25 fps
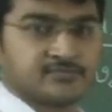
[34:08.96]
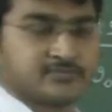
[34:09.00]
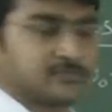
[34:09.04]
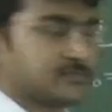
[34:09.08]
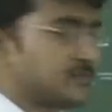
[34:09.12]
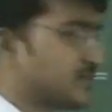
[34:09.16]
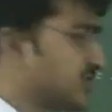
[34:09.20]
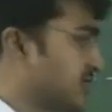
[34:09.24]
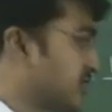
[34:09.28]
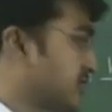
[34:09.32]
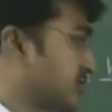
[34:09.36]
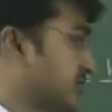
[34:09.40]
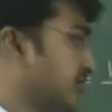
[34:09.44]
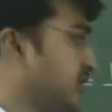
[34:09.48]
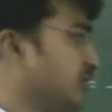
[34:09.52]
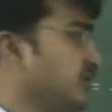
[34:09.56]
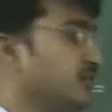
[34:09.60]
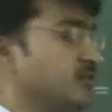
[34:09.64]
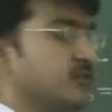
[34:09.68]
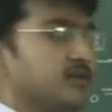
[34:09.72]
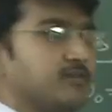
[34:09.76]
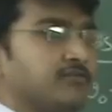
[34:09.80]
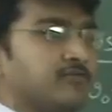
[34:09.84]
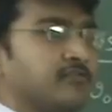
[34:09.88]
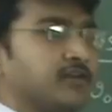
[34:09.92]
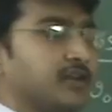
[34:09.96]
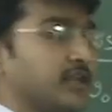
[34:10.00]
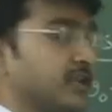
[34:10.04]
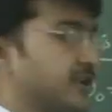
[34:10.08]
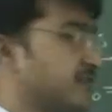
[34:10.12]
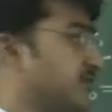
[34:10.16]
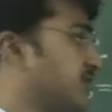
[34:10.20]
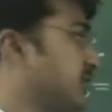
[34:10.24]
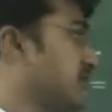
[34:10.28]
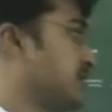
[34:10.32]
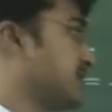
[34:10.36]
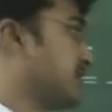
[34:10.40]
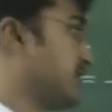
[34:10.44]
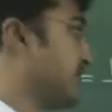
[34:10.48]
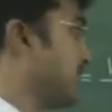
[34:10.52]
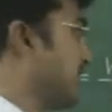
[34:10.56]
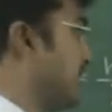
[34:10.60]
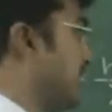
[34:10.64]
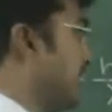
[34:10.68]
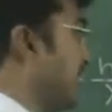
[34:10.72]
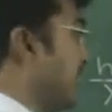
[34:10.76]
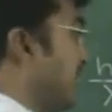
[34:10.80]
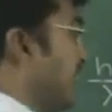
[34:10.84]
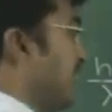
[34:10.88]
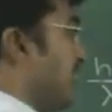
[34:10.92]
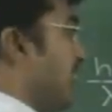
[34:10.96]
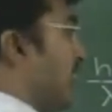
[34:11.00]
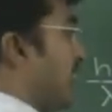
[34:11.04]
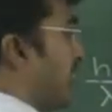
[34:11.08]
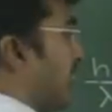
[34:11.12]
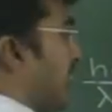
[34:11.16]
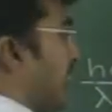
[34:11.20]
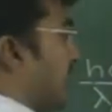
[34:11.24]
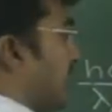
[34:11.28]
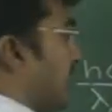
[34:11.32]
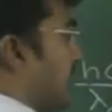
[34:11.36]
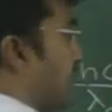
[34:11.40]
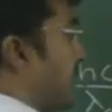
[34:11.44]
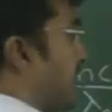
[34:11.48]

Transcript: This is also one equation. Okay,